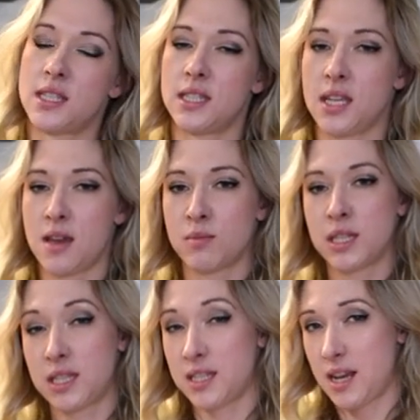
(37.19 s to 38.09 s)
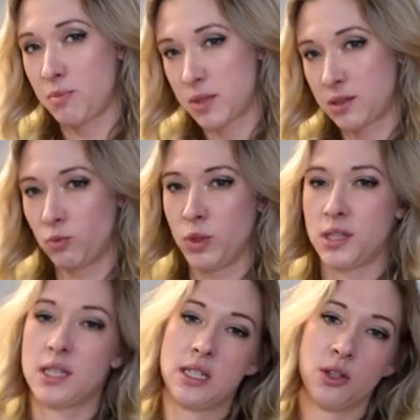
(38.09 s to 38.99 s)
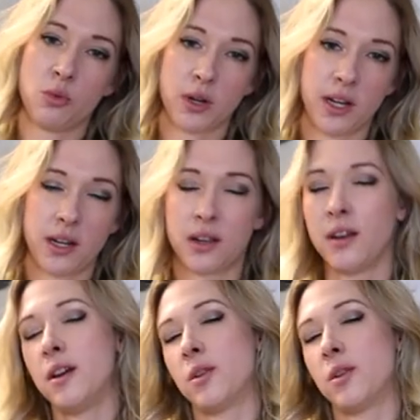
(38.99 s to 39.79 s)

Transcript: same steps will still work